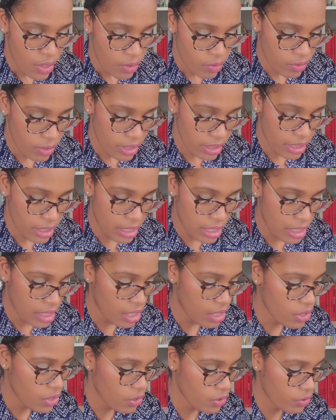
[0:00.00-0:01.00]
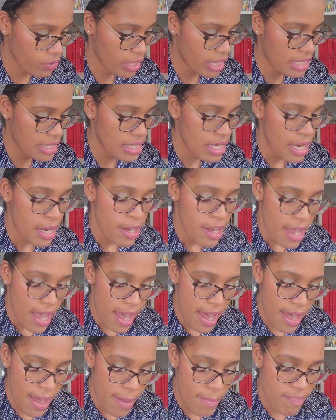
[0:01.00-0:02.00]
really great.
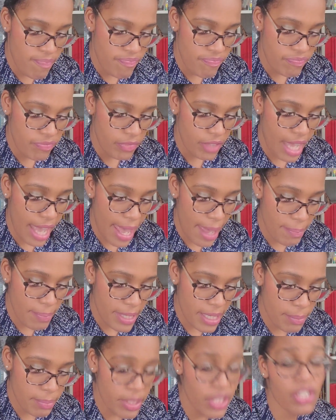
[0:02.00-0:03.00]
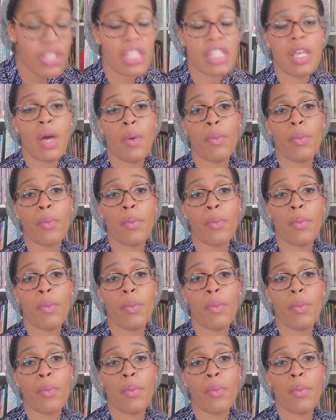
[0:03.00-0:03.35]
Um, epic books.